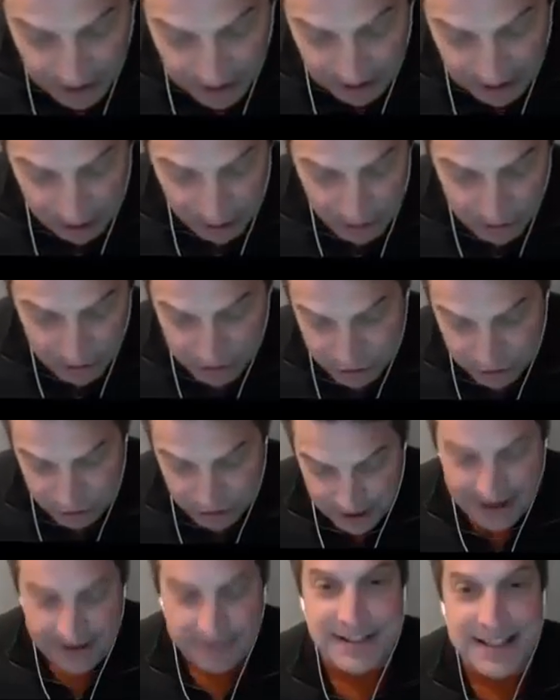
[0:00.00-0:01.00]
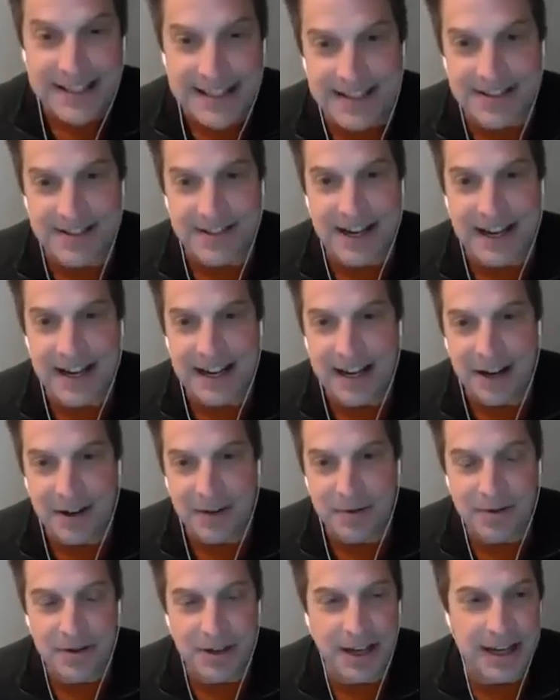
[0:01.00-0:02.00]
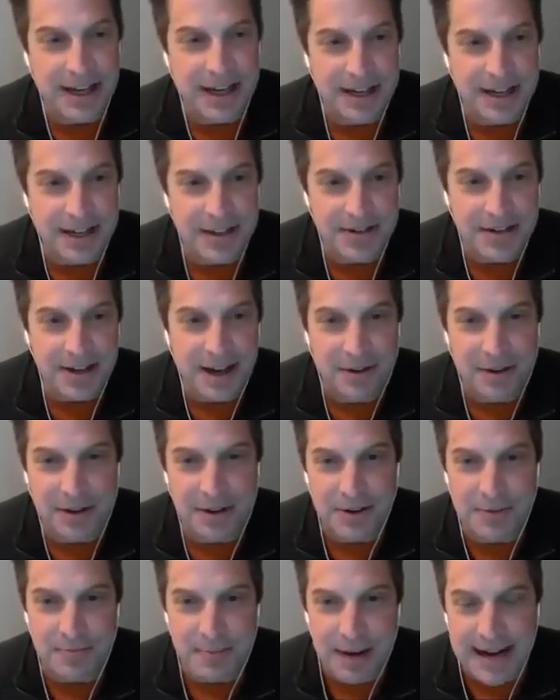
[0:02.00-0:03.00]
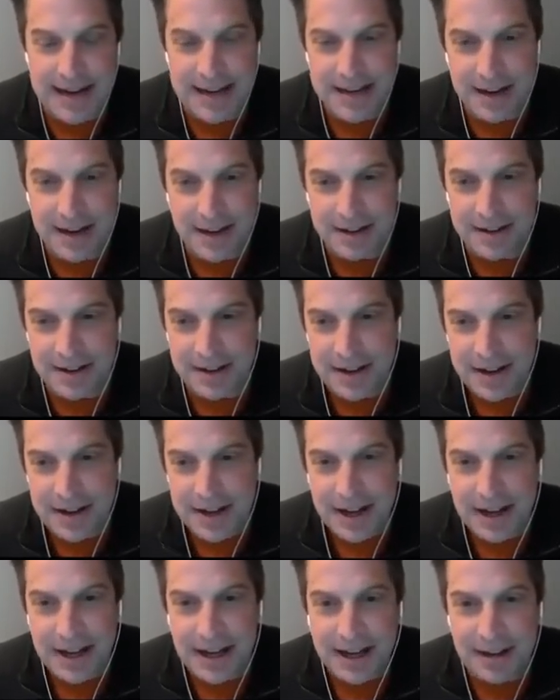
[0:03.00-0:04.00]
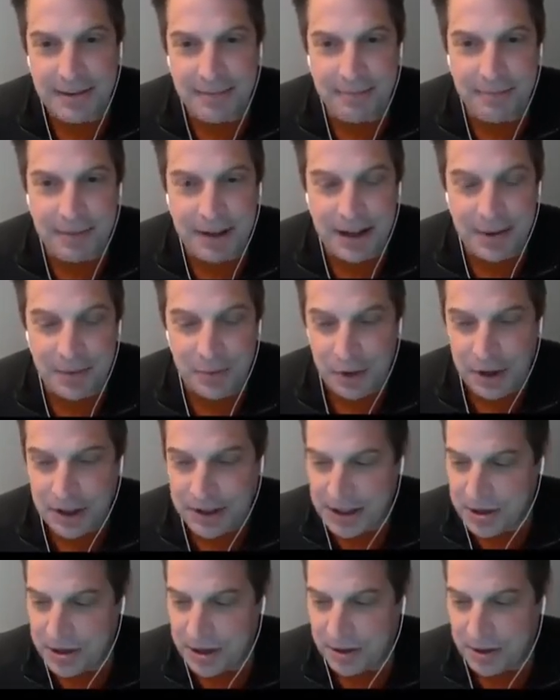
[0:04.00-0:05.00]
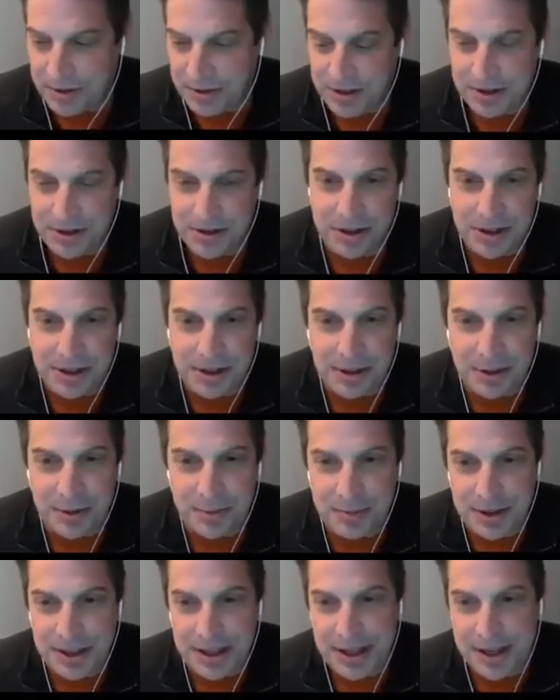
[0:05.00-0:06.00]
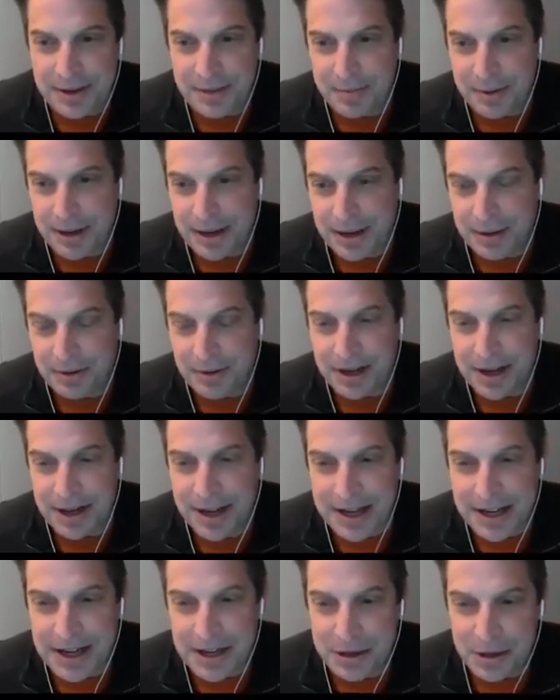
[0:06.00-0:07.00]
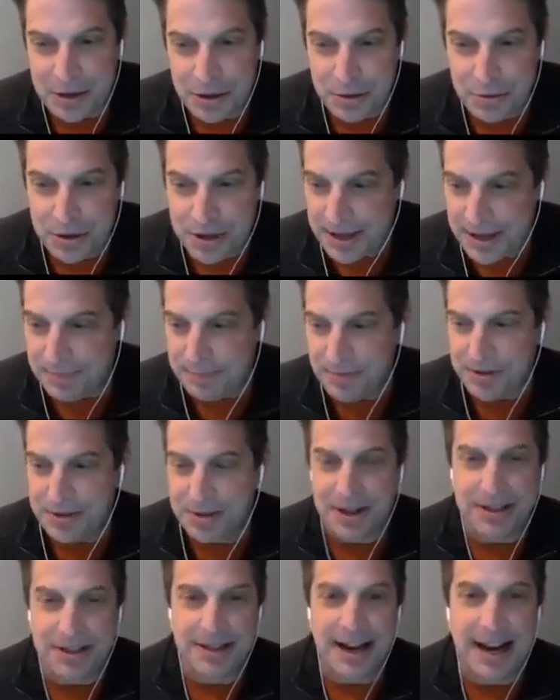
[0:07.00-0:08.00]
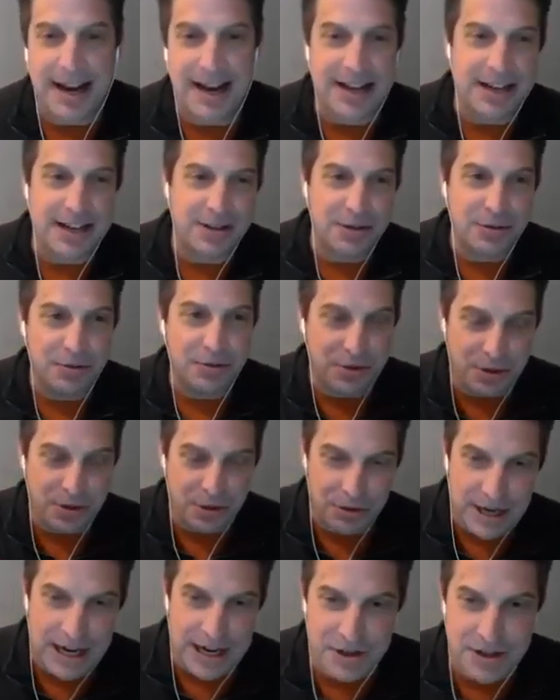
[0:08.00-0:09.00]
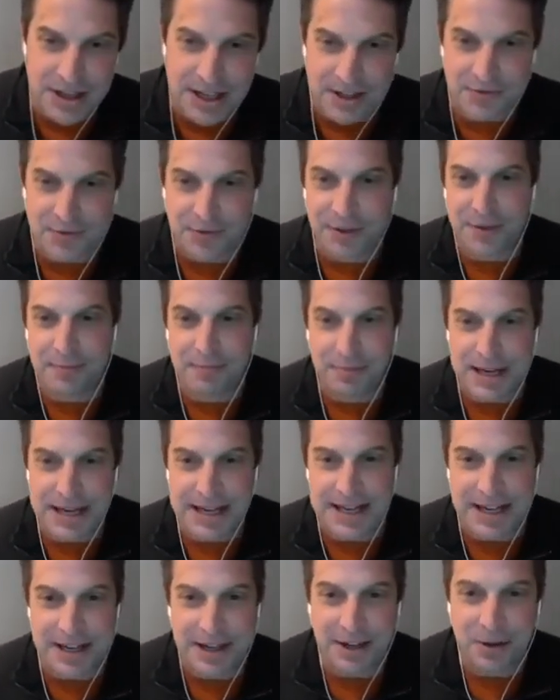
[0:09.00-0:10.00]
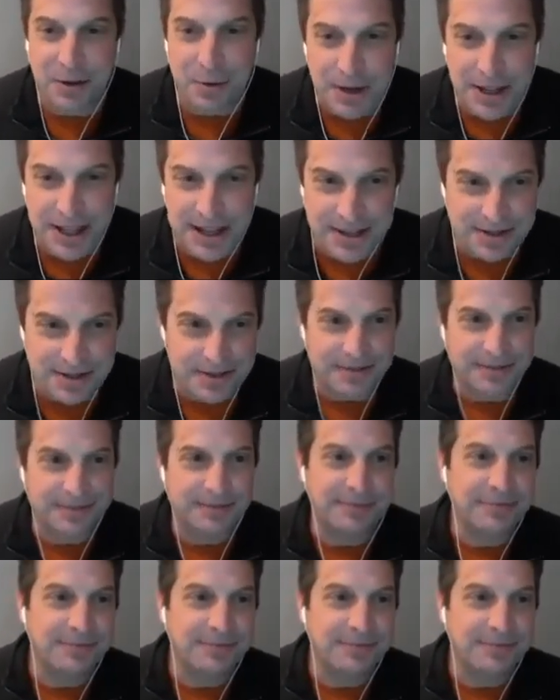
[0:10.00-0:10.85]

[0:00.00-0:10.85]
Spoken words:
Owns Draft Design House, and he's out in his backyard and willing to talk with us a little bit about two tips, a tie and a tune. So Josh, thanks for being here with us.